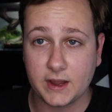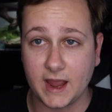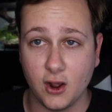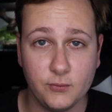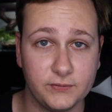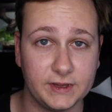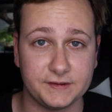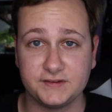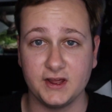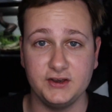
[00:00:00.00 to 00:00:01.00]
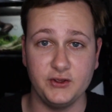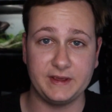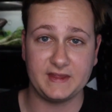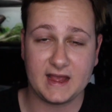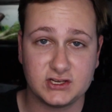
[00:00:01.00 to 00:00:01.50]
Okay, hopefully it's done
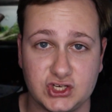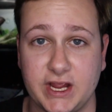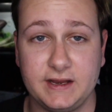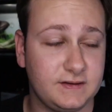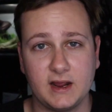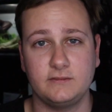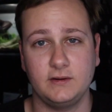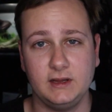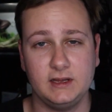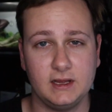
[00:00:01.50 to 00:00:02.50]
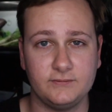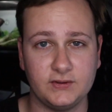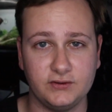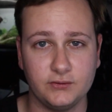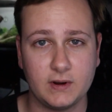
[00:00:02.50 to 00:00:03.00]
doing that shit. What I'd really love
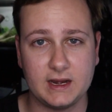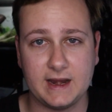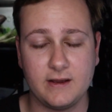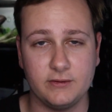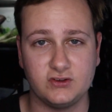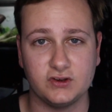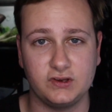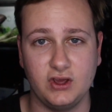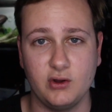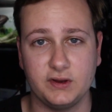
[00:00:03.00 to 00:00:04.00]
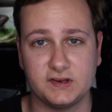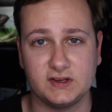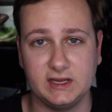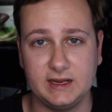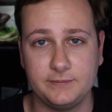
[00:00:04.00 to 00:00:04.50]
to do right now is just go to
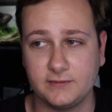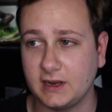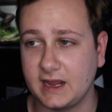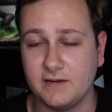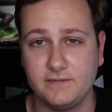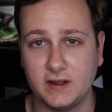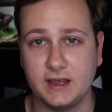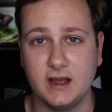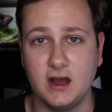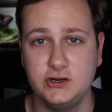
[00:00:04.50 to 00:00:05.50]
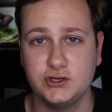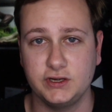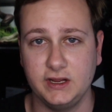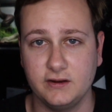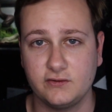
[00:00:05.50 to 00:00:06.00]
sleep for like a fucking
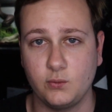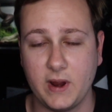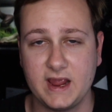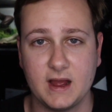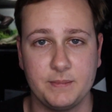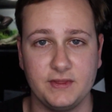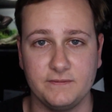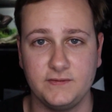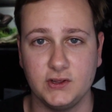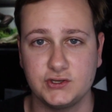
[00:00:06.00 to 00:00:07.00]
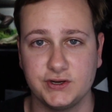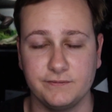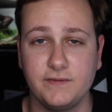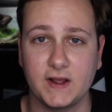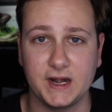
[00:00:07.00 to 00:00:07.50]
hundred years, wake up in the future
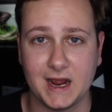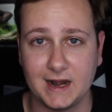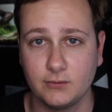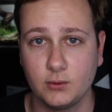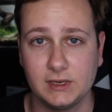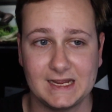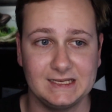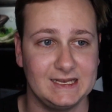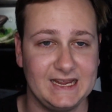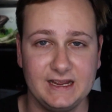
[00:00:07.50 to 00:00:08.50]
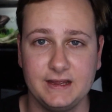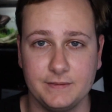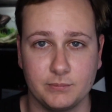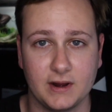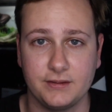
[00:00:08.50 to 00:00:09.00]
and fucking Hyrule like Link
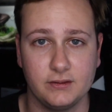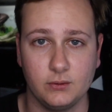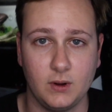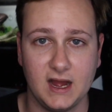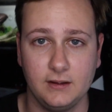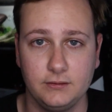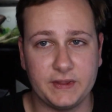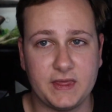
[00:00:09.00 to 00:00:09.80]
in Breath of the Wild.